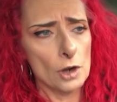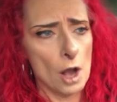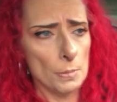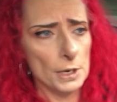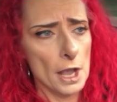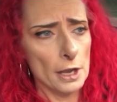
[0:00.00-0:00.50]

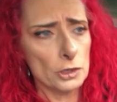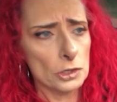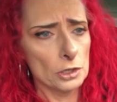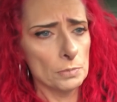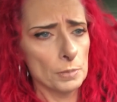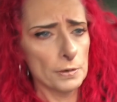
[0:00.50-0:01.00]

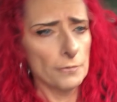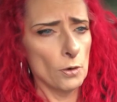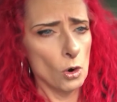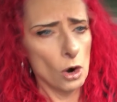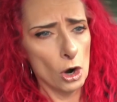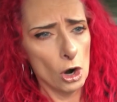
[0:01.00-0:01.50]
domination
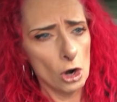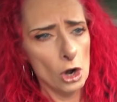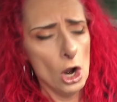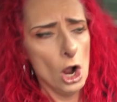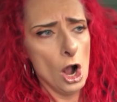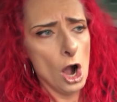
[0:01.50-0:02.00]
before,
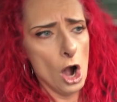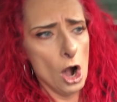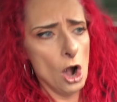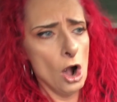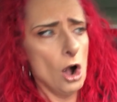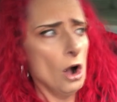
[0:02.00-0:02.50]

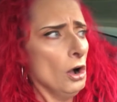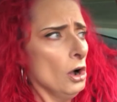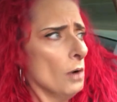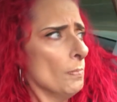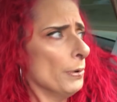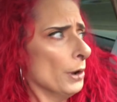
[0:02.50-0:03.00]
uh,
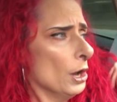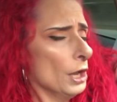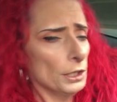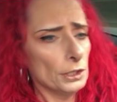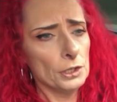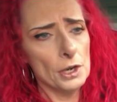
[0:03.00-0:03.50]

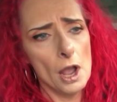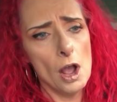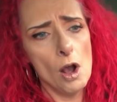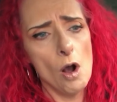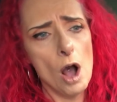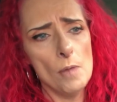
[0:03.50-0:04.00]
but you
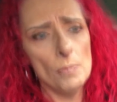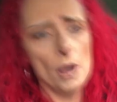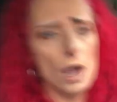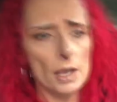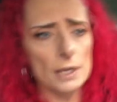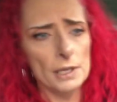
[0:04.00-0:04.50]
know,
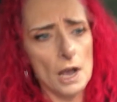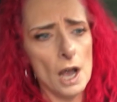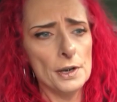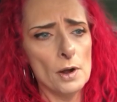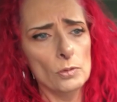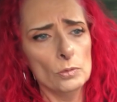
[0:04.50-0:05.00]
I'm I,
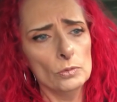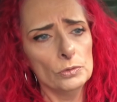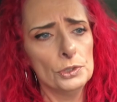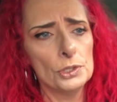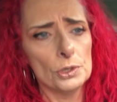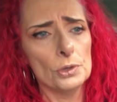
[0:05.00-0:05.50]
I,
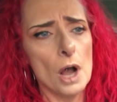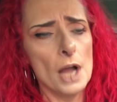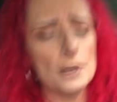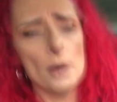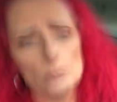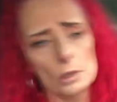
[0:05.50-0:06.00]
don't do I
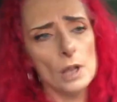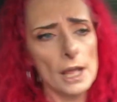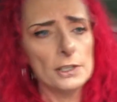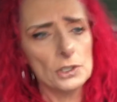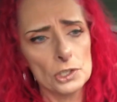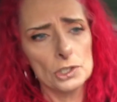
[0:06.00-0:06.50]
don't
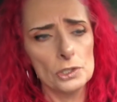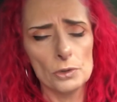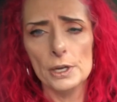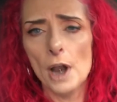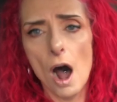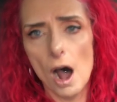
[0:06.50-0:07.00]
like just
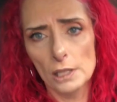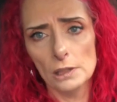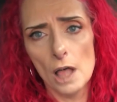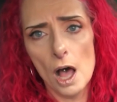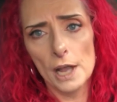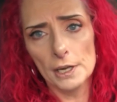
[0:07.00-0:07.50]
doing
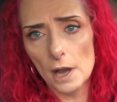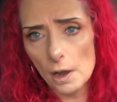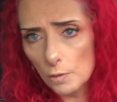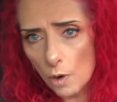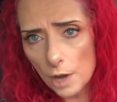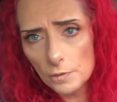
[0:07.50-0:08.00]
online. I,
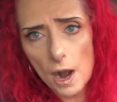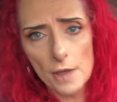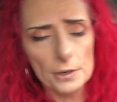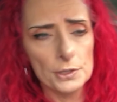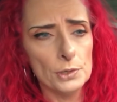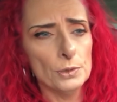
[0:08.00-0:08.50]
I'd
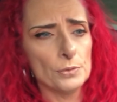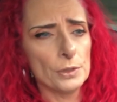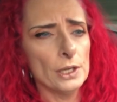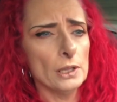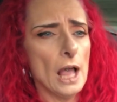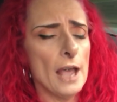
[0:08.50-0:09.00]
rather do in
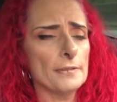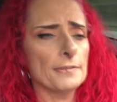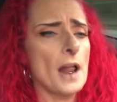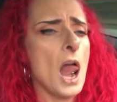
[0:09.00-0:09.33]
real life.